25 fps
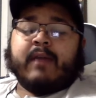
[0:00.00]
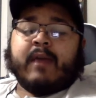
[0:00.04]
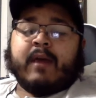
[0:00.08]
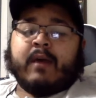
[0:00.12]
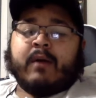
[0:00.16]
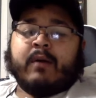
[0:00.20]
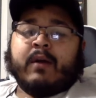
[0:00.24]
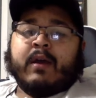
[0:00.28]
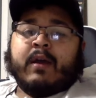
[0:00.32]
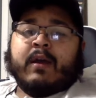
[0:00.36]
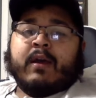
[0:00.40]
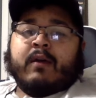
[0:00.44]

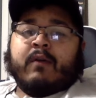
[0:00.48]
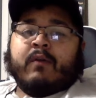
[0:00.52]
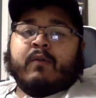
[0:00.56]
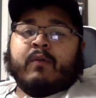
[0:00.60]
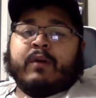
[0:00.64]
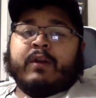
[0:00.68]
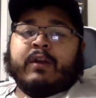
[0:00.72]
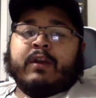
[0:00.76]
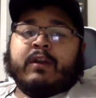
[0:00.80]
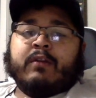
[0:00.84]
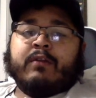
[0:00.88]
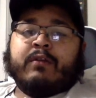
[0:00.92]
Now,
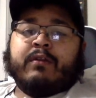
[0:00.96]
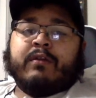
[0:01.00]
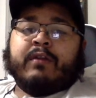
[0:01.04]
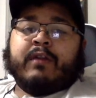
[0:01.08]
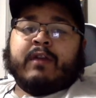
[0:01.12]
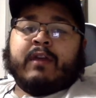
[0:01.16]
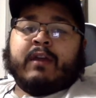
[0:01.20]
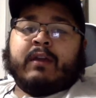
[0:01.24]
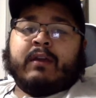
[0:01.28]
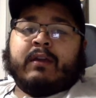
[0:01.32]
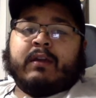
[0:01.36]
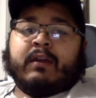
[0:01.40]
what do you
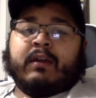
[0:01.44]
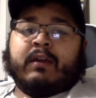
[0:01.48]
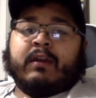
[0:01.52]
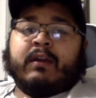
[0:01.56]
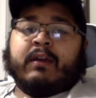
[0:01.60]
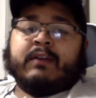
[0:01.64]
think